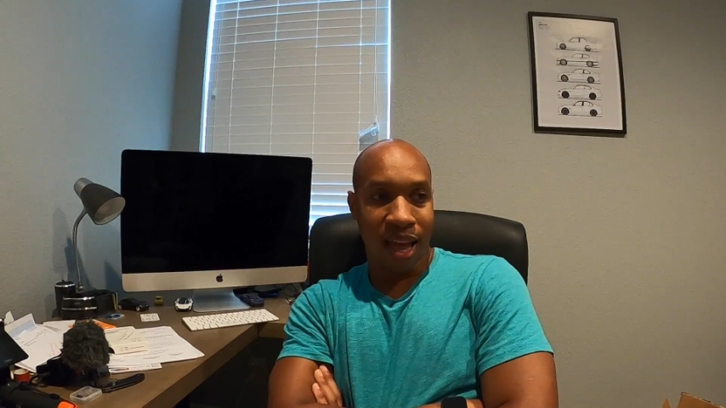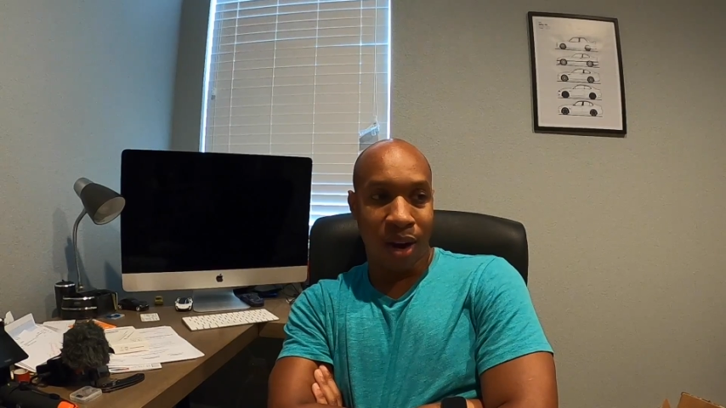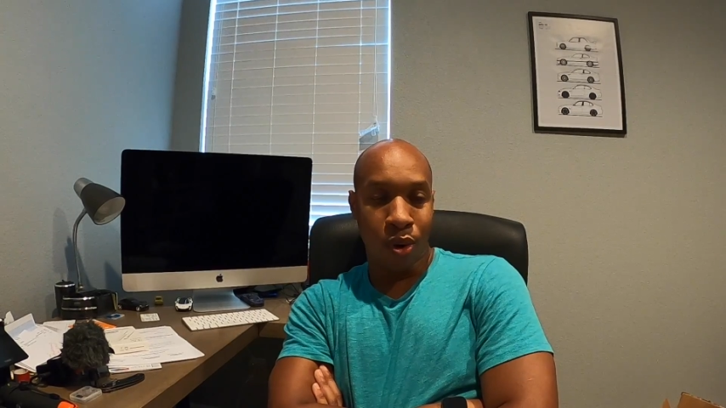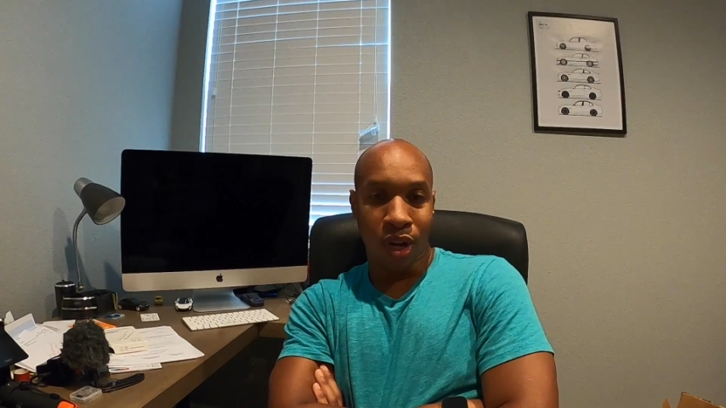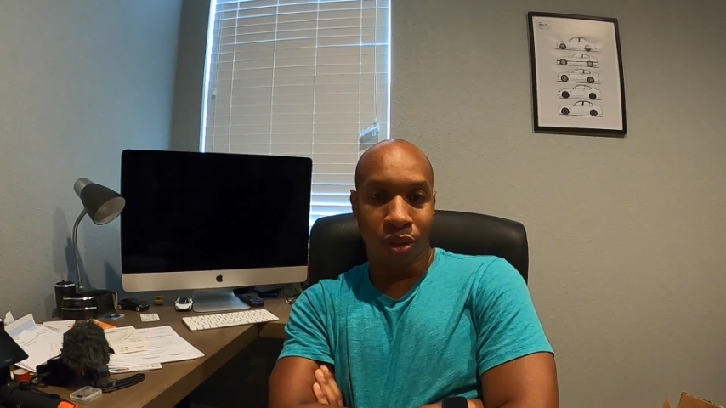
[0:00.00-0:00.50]
I
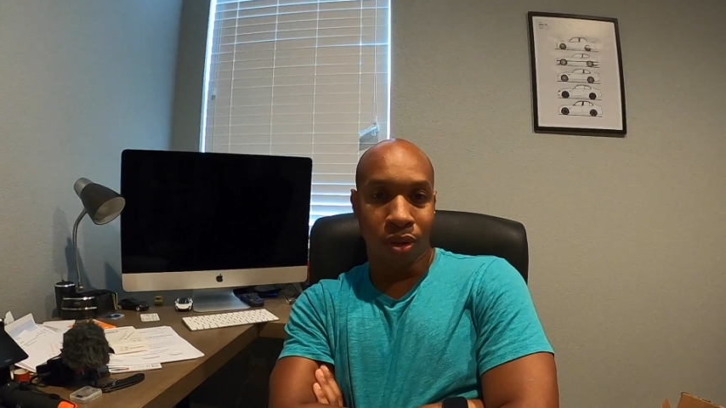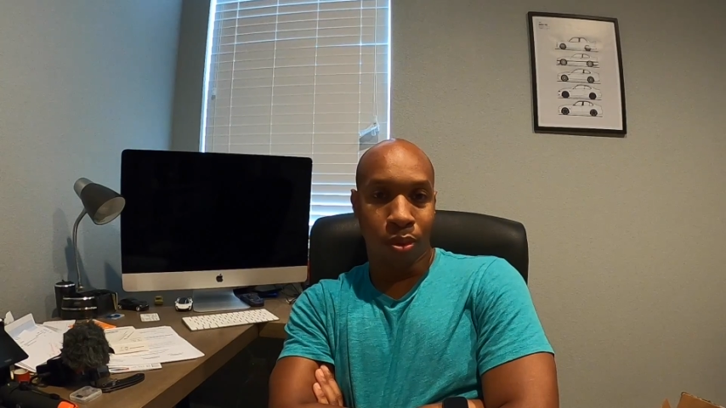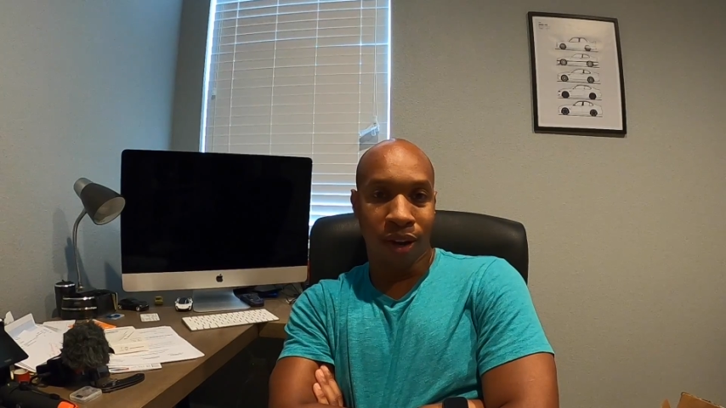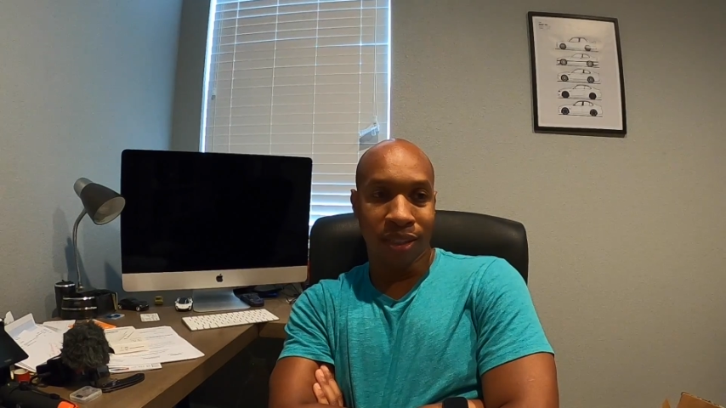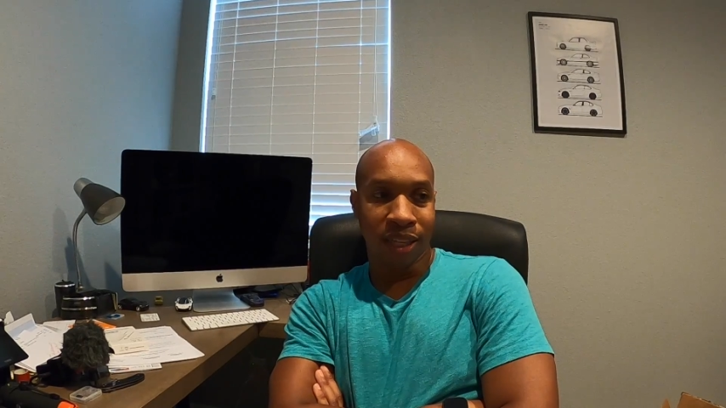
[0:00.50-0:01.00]
don't want to go through a
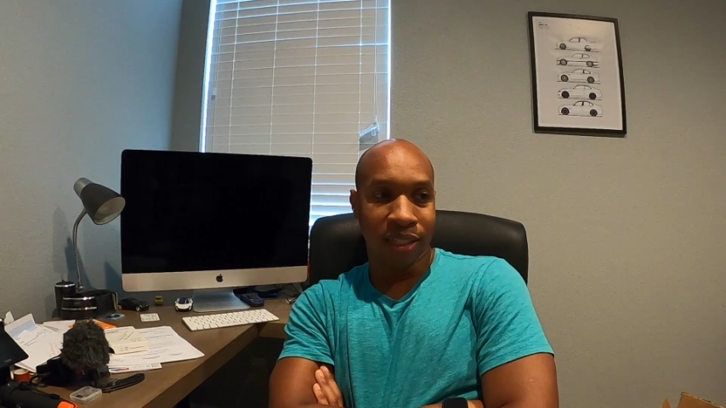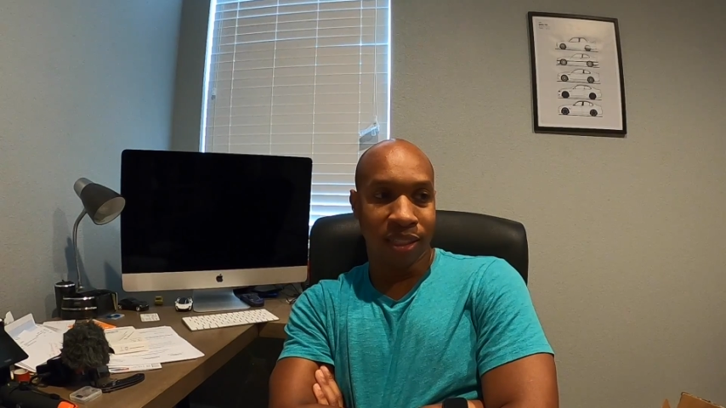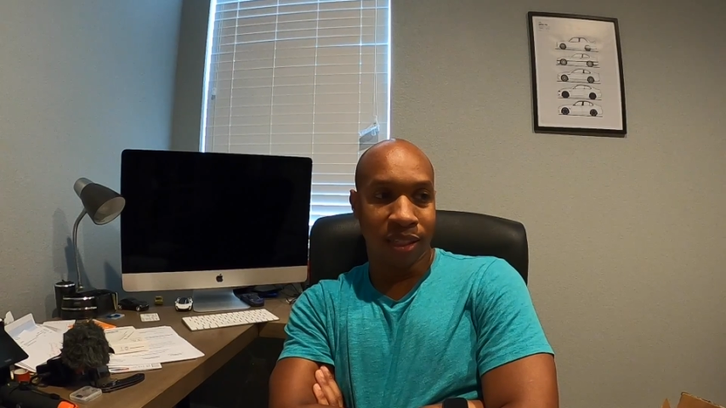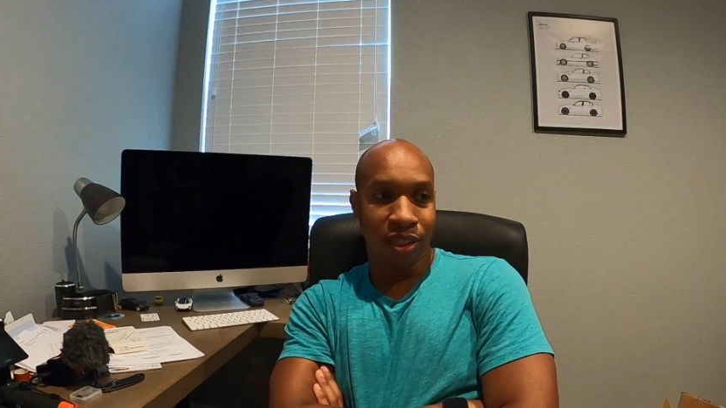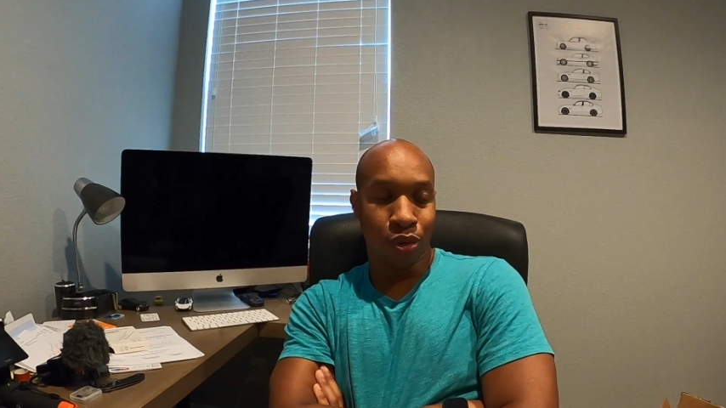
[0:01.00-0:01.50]

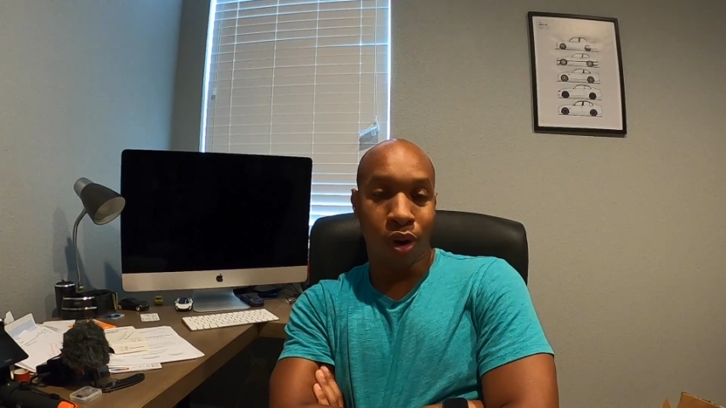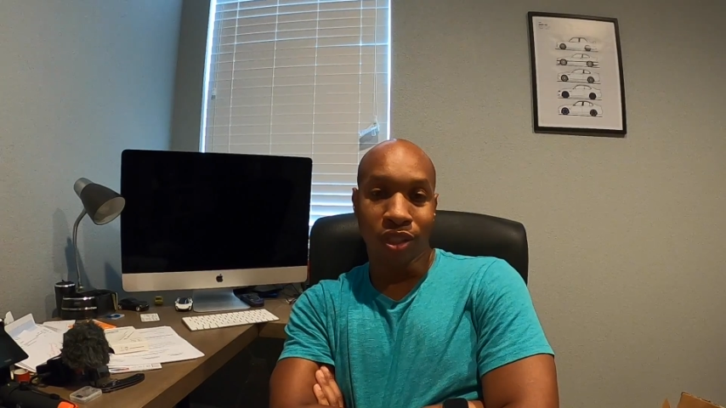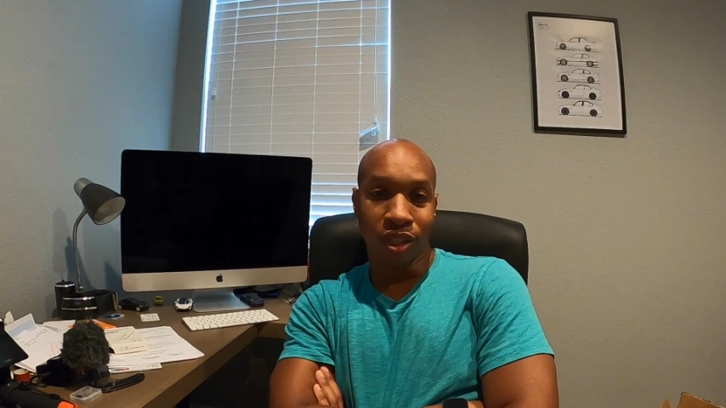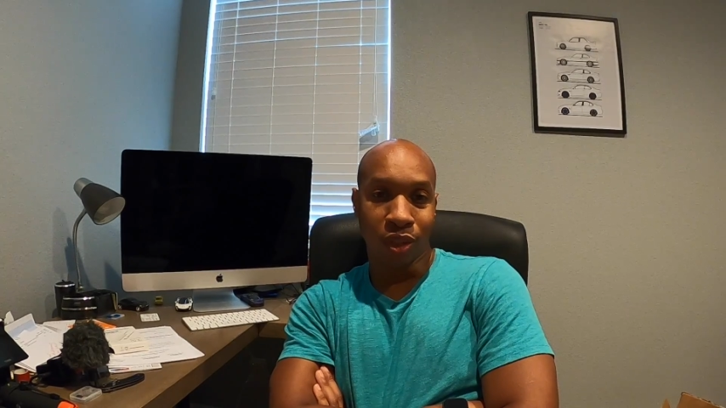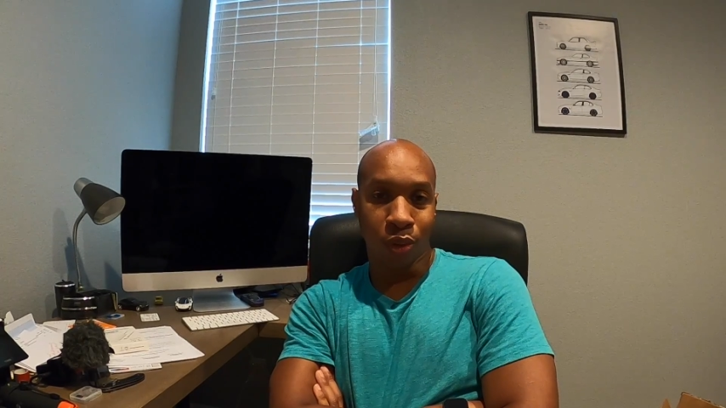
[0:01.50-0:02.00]
process and then someone
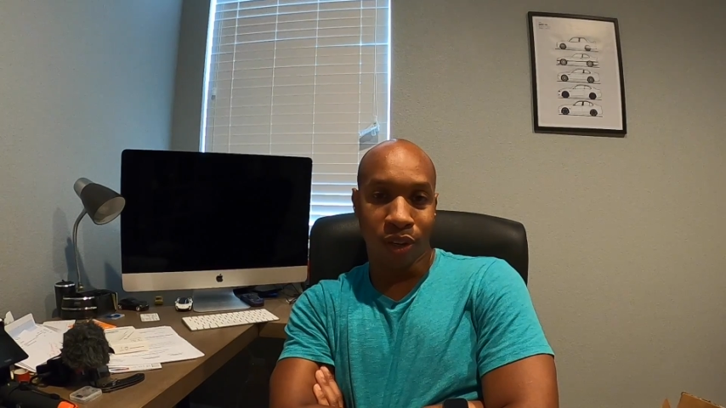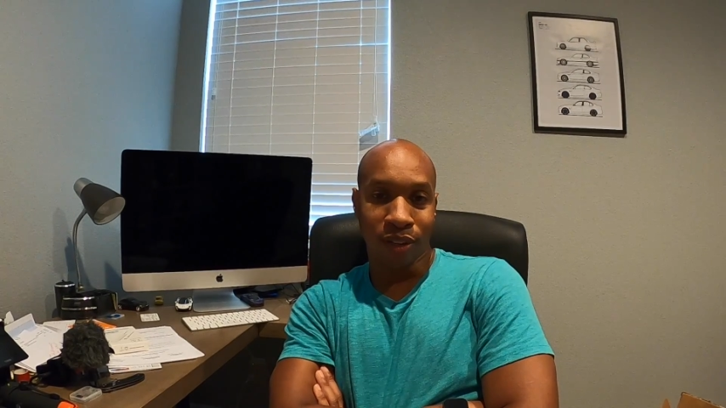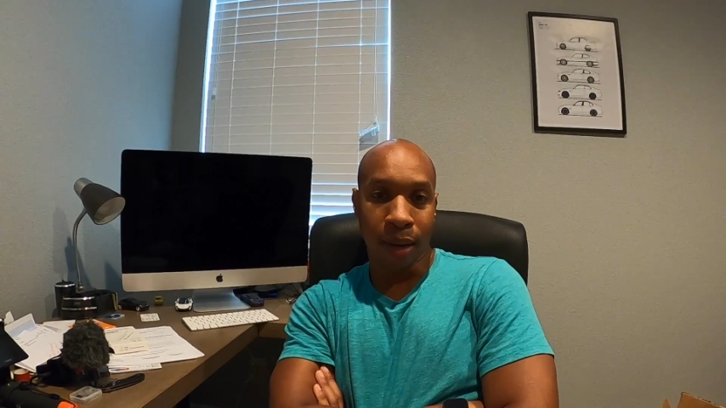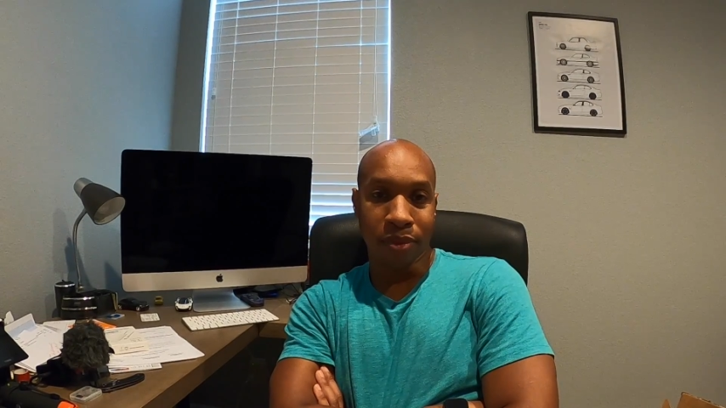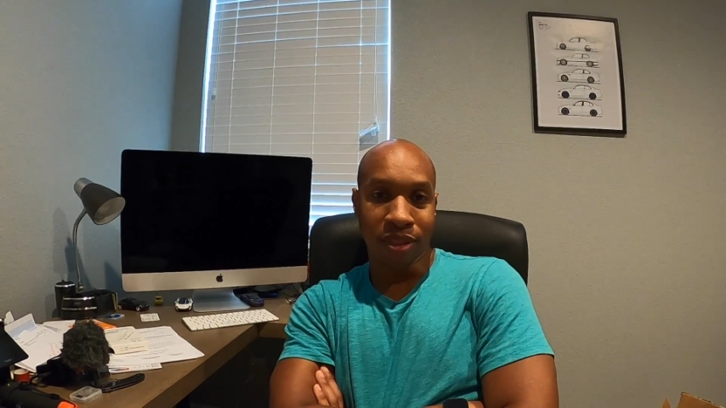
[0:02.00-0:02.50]
walks to the door
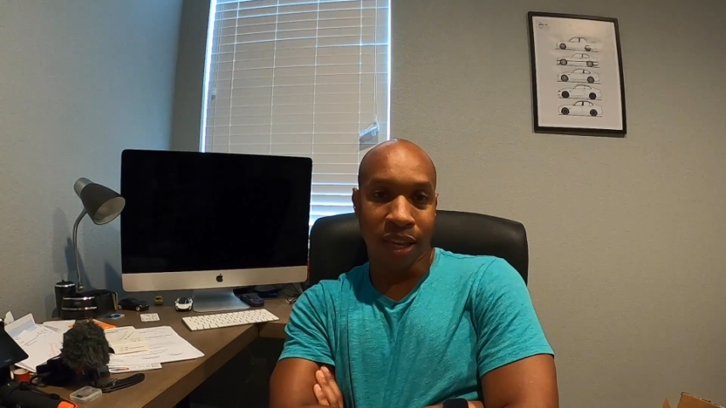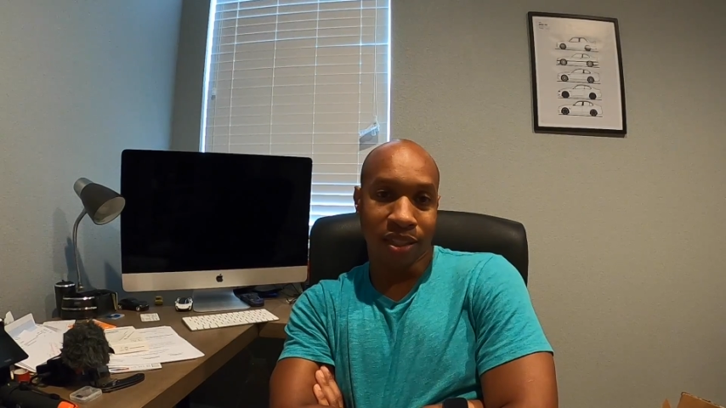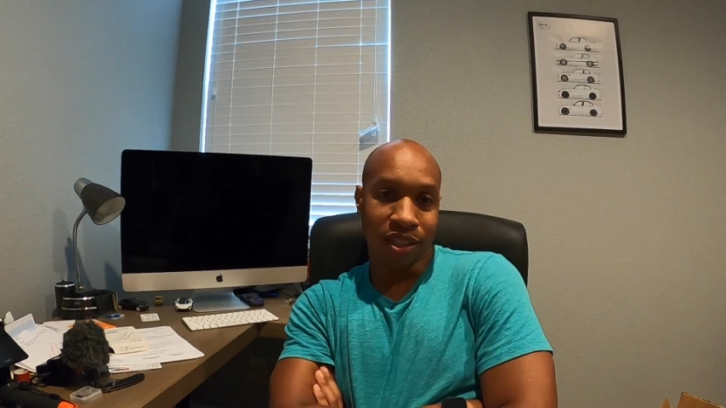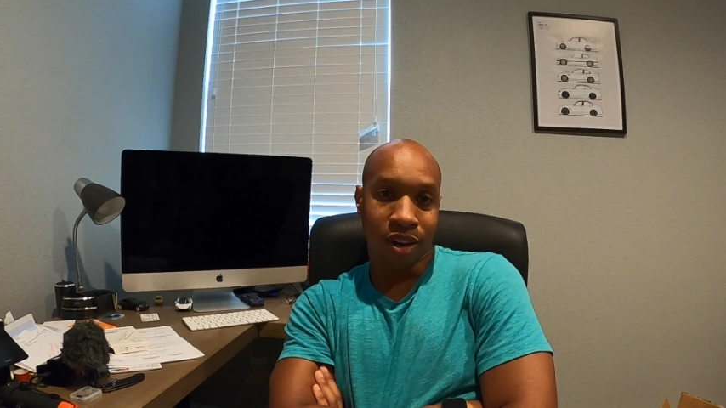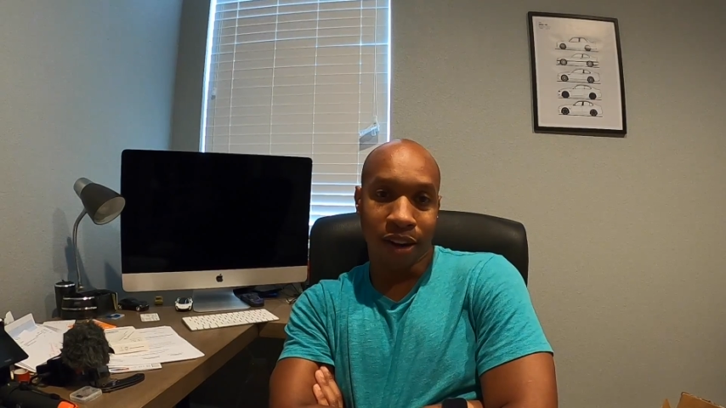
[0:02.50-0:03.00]
and grabs it and
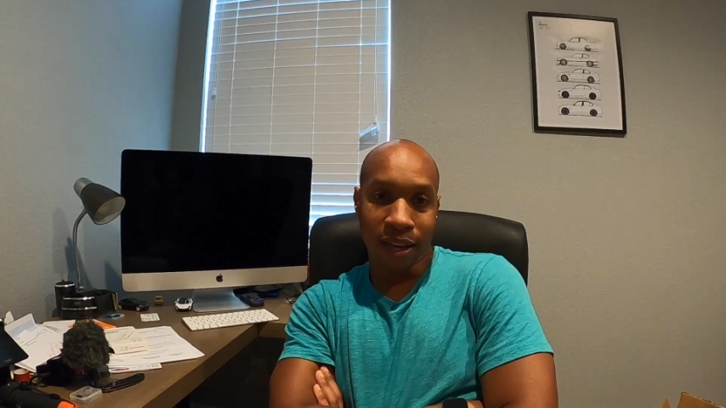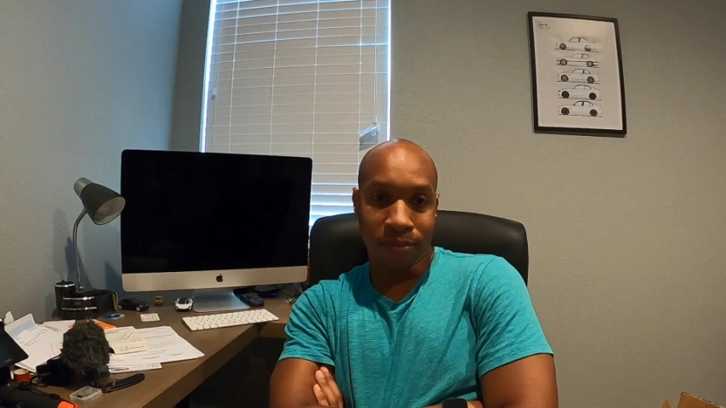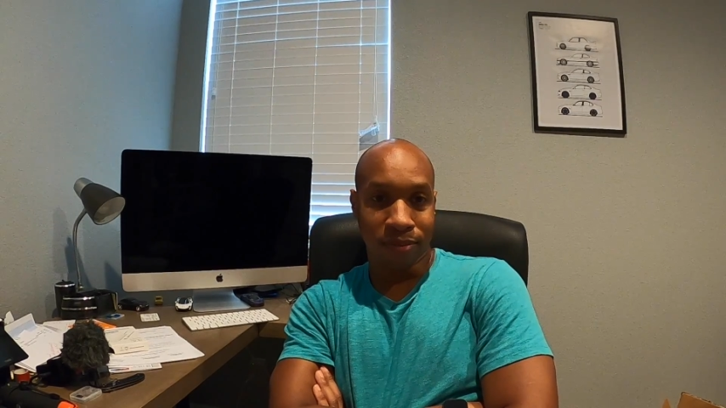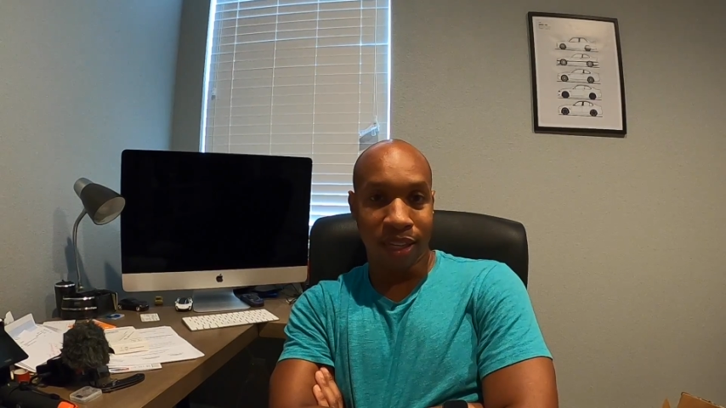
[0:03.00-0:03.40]
snatches the car out.